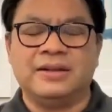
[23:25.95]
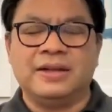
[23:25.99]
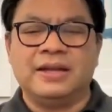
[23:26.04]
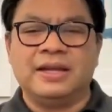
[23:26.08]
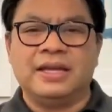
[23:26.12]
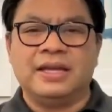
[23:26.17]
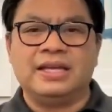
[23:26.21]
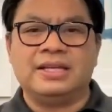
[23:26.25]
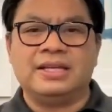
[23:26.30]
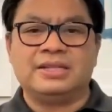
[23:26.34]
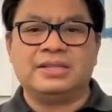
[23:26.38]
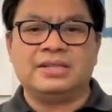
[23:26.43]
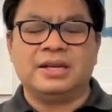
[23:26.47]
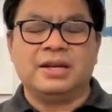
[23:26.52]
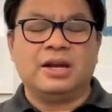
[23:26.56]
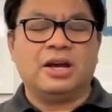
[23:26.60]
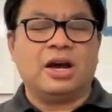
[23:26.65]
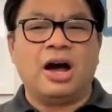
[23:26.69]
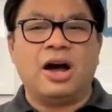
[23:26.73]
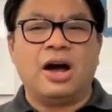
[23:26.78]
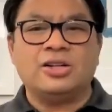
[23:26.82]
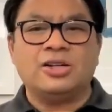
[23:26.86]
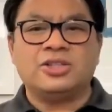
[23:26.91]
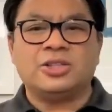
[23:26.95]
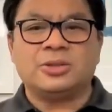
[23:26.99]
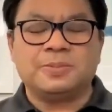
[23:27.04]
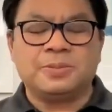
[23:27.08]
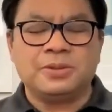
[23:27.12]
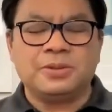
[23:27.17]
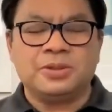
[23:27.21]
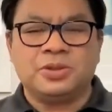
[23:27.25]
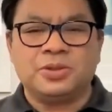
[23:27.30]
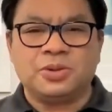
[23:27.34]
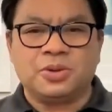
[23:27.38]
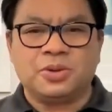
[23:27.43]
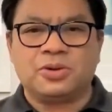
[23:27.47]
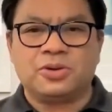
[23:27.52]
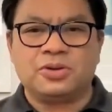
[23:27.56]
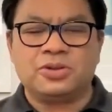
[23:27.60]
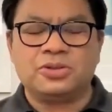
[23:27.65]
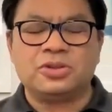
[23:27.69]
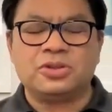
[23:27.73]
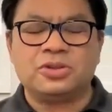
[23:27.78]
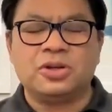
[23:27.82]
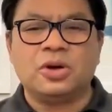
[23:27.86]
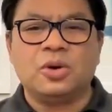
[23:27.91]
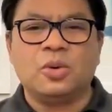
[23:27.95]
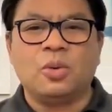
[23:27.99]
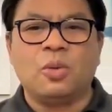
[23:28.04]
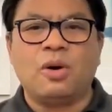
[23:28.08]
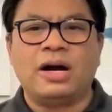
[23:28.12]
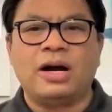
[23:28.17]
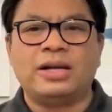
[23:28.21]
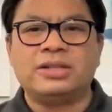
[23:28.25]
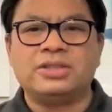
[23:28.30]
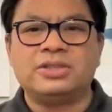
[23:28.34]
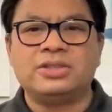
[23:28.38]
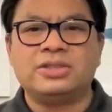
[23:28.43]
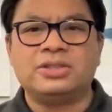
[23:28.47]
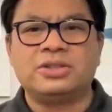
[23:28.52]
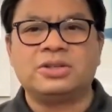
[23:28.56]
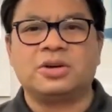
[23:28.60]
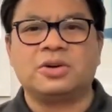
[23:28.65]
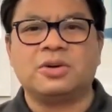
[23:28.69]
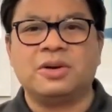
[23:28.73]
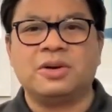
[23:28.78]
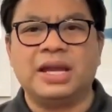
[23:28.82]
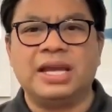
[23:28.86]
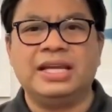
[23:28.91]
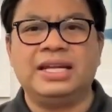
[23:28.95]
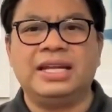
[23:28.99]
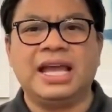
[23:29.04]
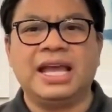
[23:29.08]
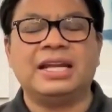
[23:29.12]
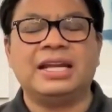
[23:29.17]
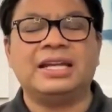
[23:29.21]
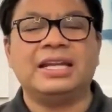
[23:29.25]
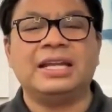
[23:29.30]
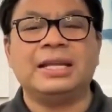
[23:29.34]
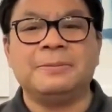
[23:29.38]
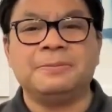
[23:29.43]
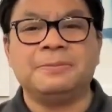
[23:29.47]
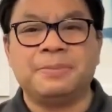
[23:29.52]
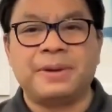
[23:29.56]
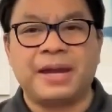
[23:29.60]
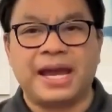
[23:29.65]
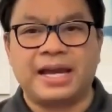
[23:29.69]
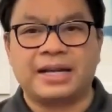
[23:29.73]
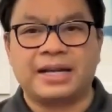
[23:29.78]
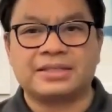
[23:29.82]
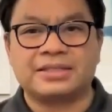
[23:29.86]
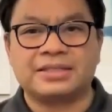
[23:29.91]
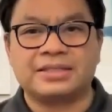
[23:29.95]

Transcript: is entrepreneurs want to create an impact,